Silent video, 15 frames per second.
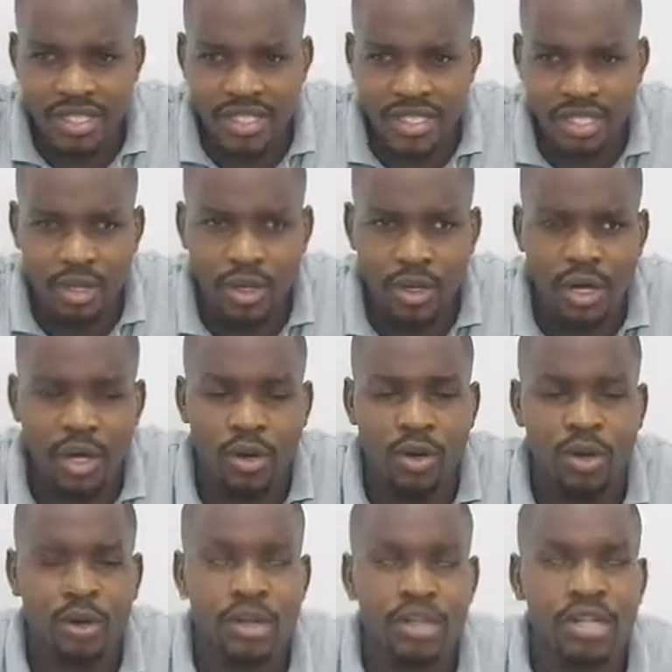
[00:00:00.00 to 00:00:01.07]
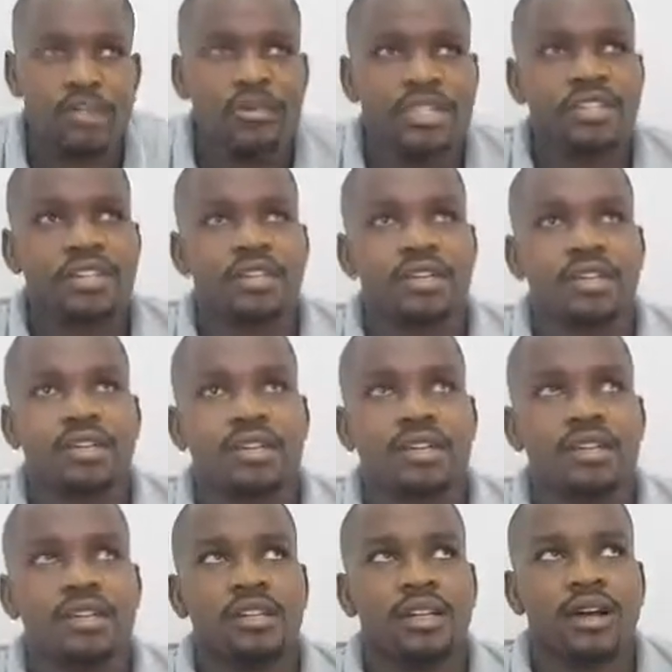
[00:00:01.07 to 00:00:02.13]
or let me say,
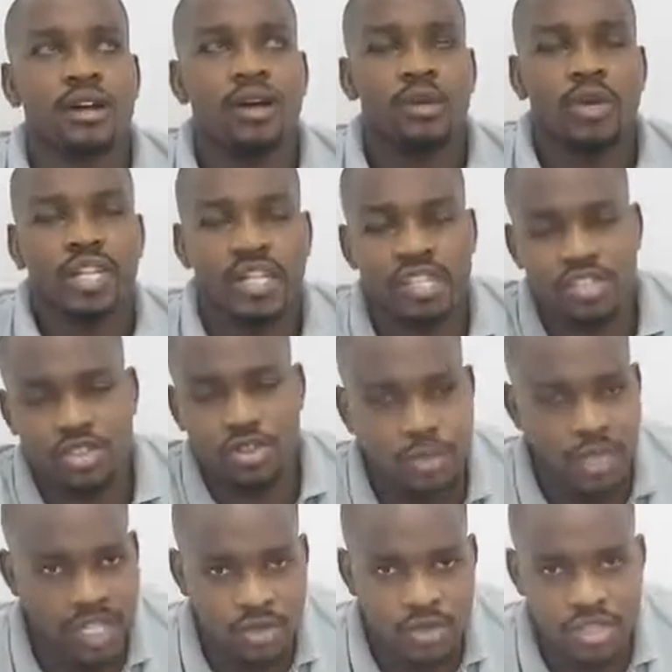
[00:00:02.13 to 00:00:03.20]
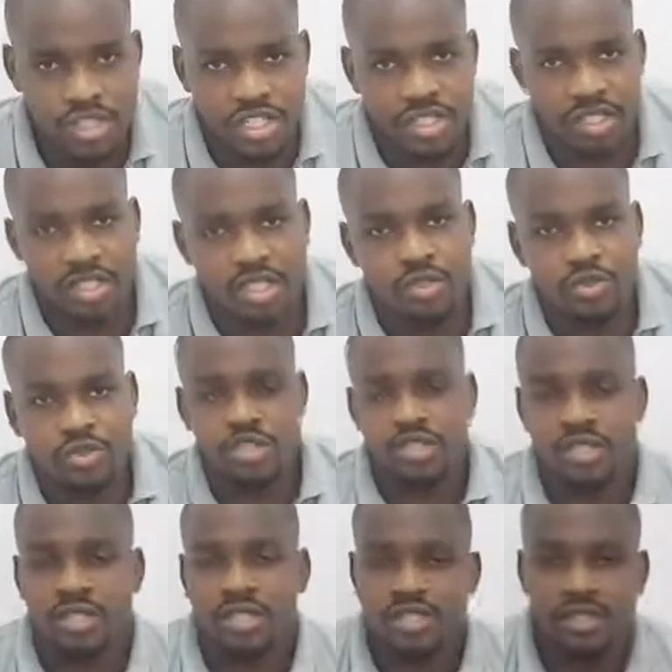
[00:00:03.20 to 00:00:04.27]
when a customer
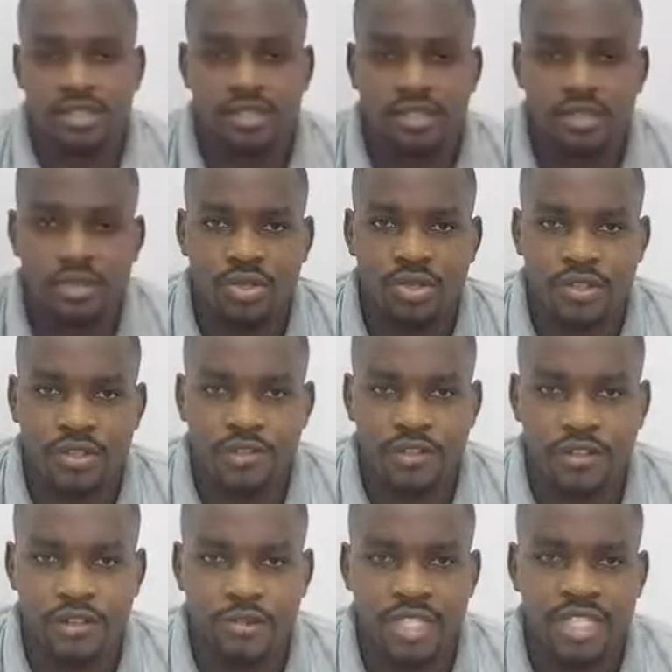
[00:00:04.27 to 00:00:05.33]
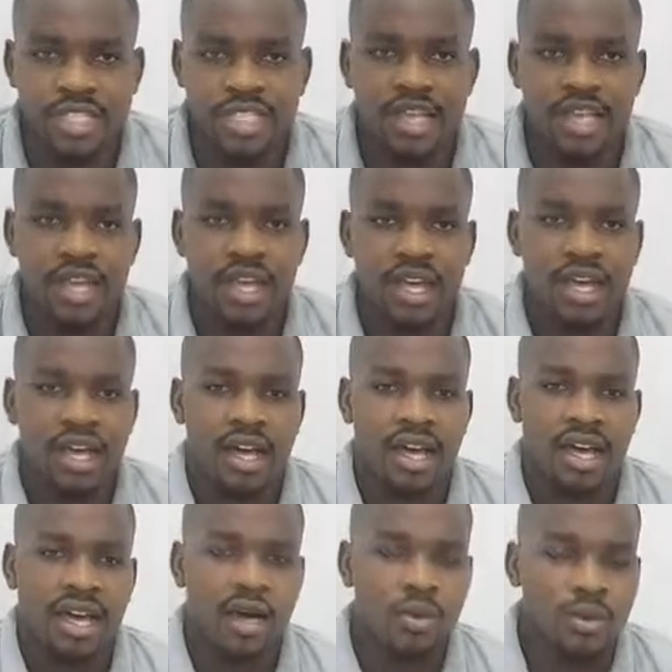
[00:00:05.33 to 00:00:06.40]
encroaches into your environment,
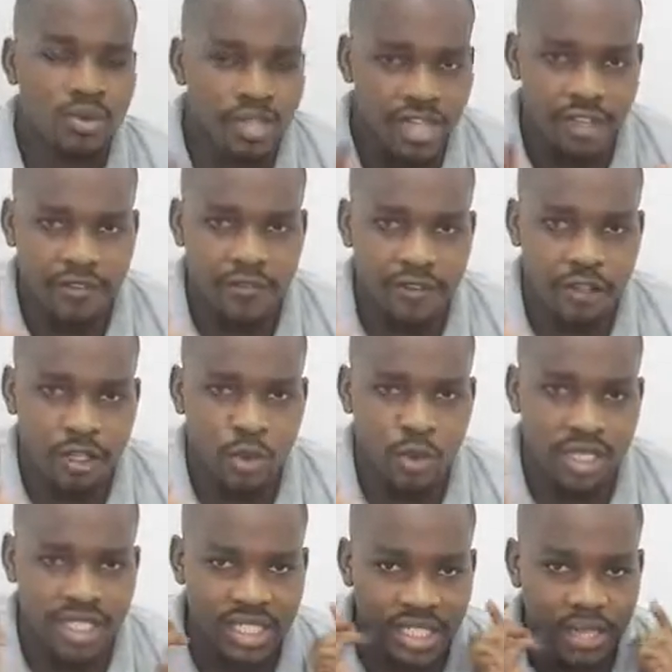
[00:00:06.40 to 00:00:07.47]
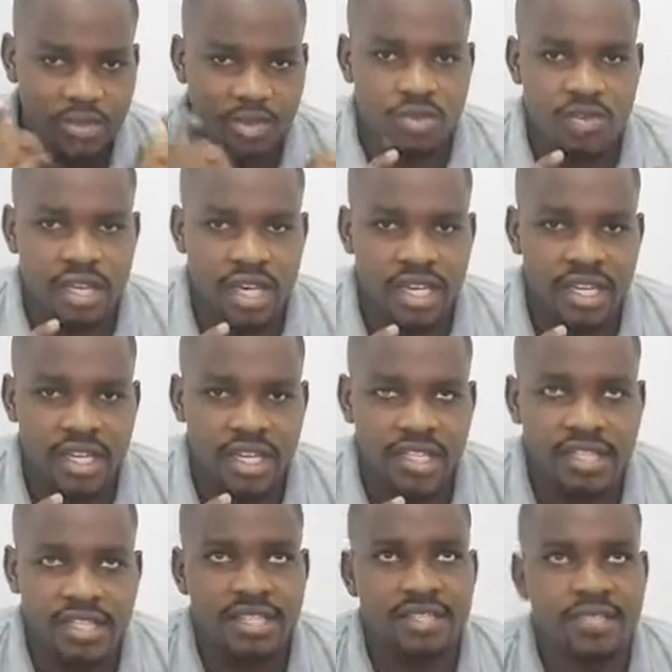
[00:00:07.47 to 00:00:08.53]
how would they feel when it comes to their
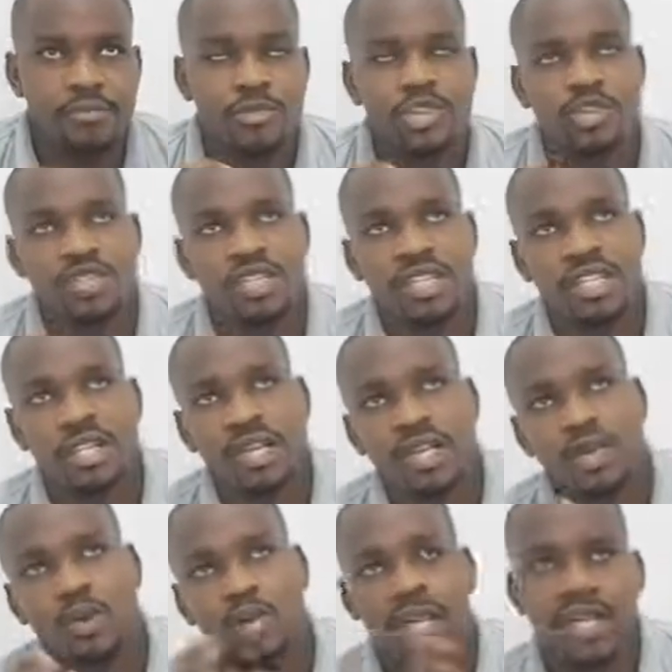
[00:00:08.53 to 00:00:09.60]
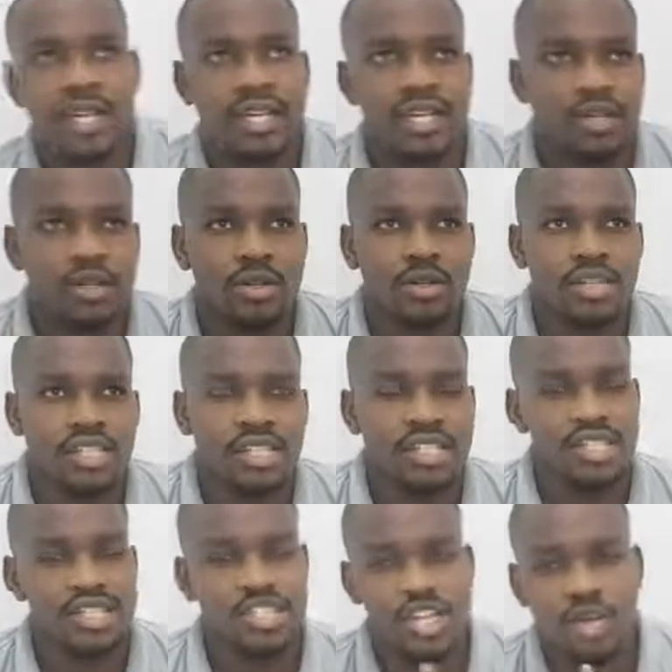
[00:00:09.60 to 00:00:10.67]
ears? Is the music kind low? Is
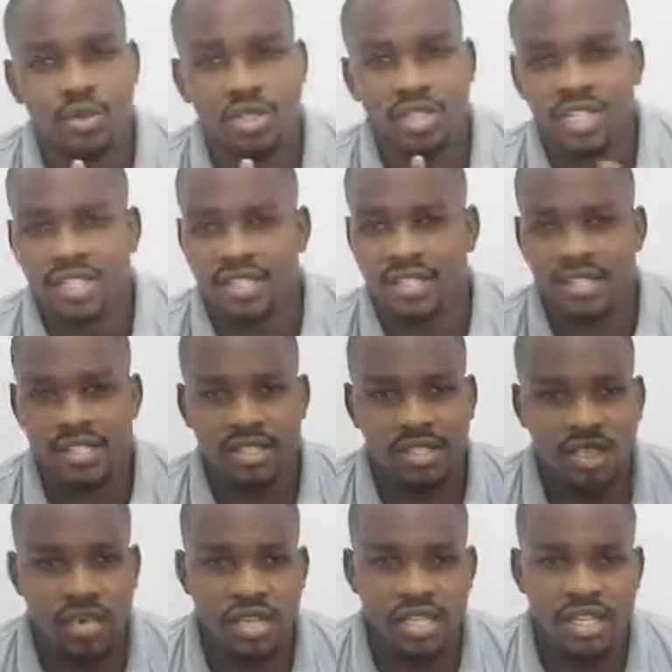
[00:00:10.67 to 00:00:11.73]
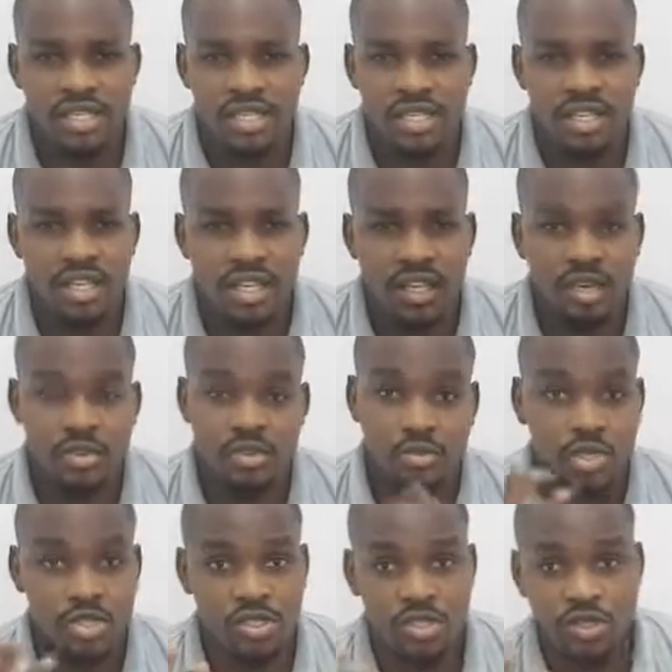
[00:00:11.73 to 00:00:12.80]
it shouting? Is it noisy?
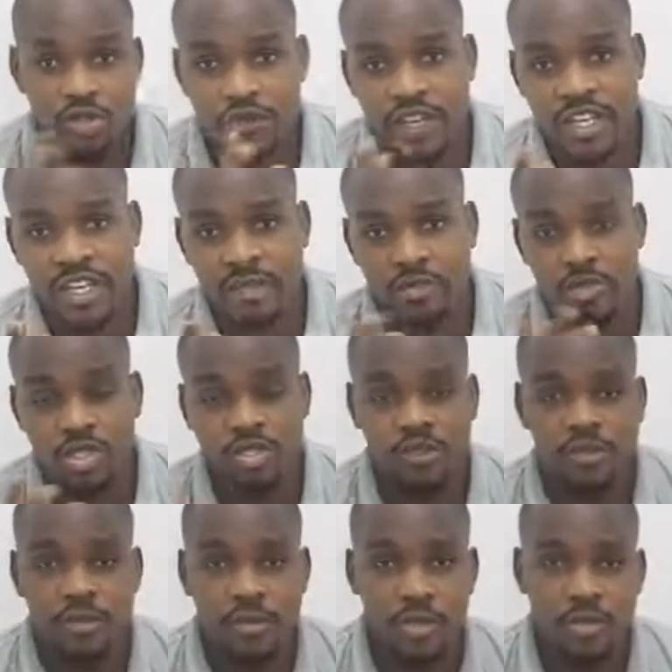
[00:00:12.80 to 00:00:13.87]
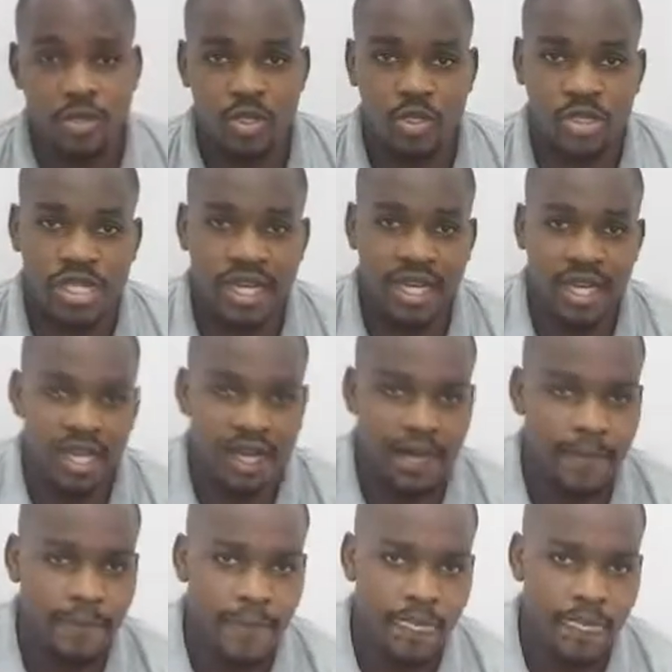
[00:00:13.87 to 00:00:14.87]
Because you'll find that most of the people don't like